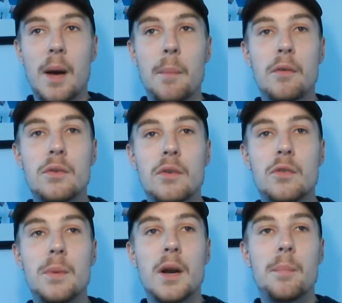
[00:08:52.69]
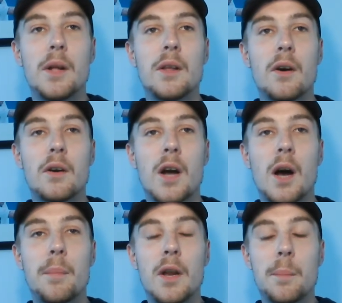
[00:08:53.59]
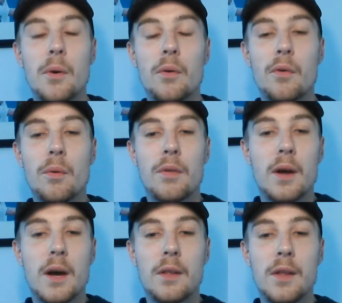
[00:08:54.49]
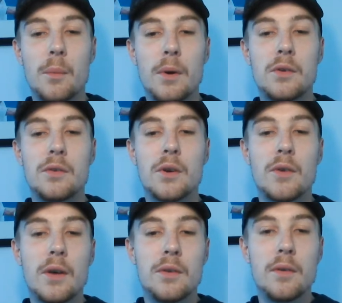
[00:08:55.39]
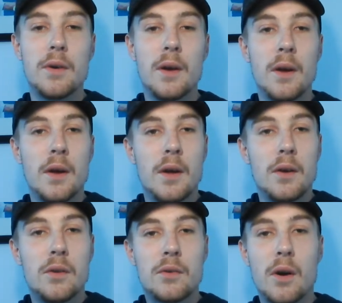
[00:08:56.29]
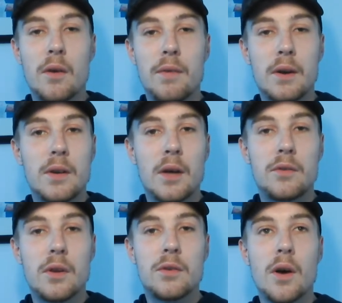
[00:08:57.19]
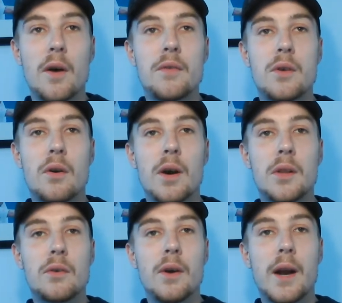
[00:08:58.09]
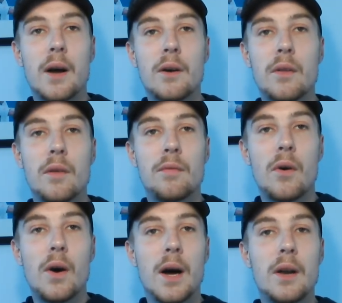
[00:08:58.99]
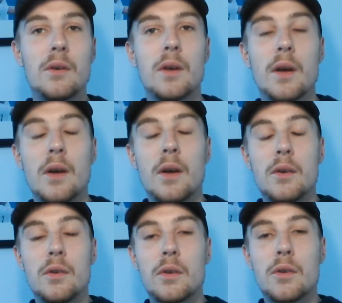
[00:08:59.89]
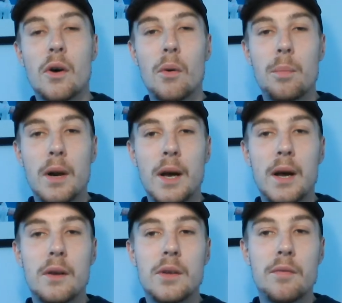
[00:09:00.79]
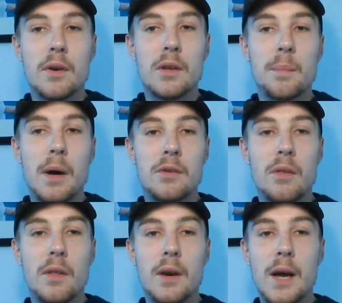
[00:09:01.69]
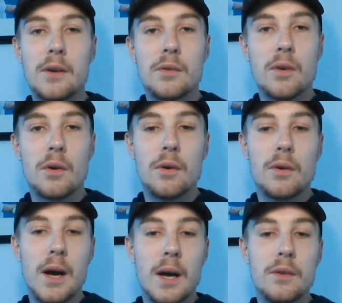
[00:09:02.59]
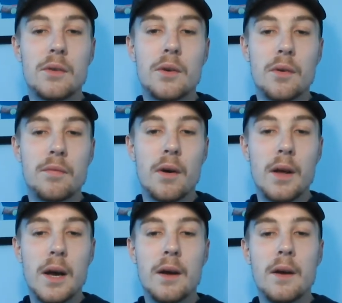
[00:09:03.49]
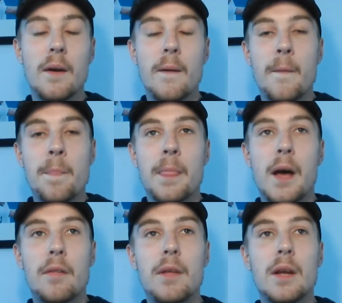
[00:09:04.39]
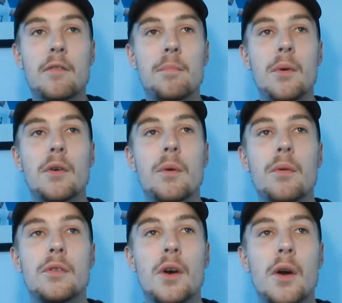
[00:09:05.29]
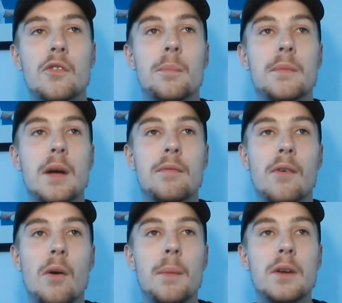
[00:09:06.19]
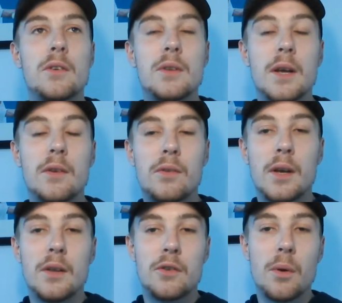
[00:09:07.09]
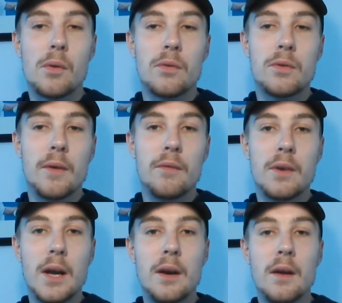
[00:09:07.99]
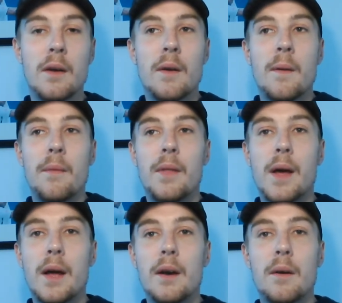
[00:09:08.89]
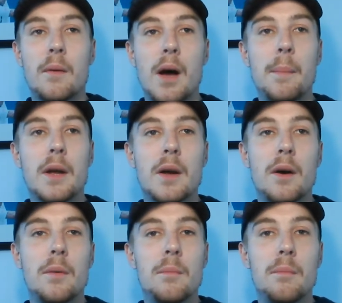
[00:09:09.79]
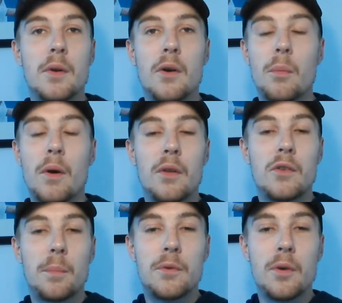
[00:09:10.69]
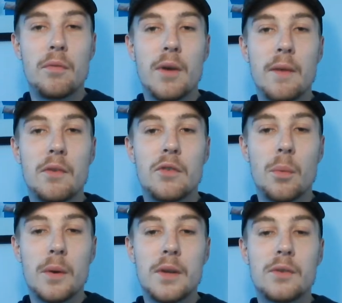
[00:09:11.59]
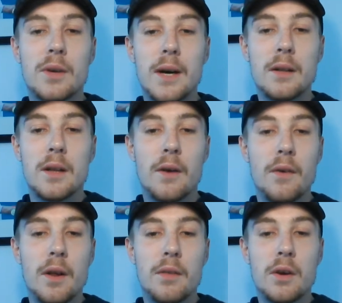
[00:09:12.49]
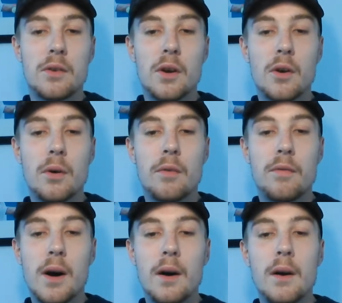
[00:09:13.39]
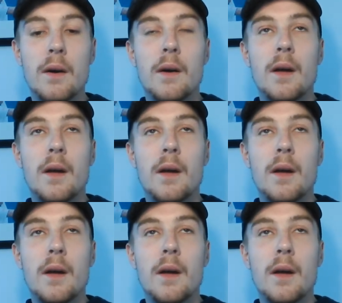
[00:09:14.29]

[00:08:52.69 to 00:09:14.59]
I'm often a split opinion on Garbine Muguruza. I think when she's aggressive, she's got a fantastic serve. She creates a great angle on the forehand. She's a tall player, difficult to pass at the net. She's got good hands, a good volleyer. I think if Muguruza turns up in that form like she did in 2017, then I make her, one of the top 2 favourites to win this title. I really think she can go far,